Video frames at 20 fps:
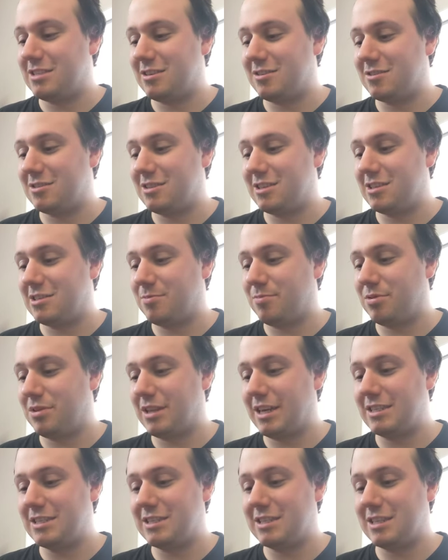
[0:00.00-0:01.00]
There's this
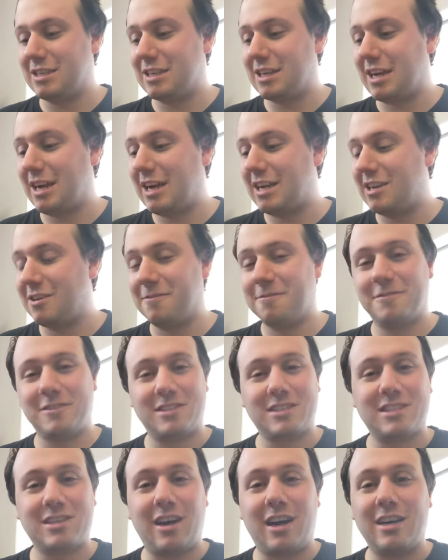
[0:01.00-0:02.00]
pleasant kind of
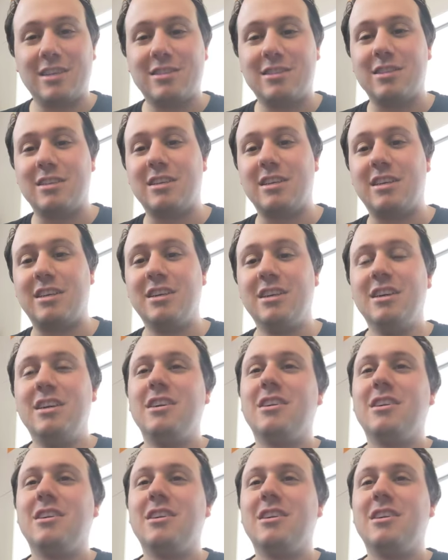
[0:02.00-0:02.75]
viscosity